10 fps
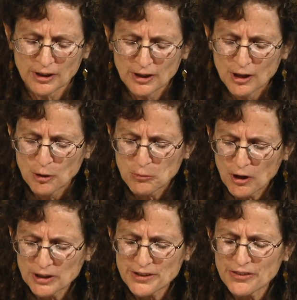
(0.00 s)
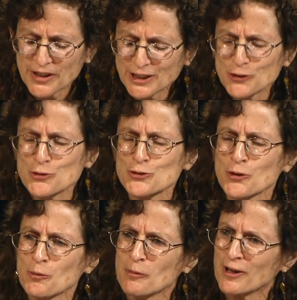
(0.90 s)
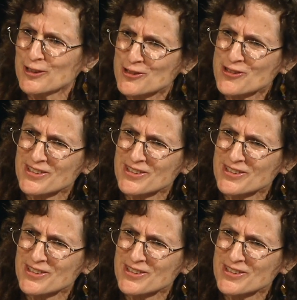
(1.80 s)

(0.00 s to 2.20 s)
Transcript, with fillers: Yeah. Paula, thank you so much.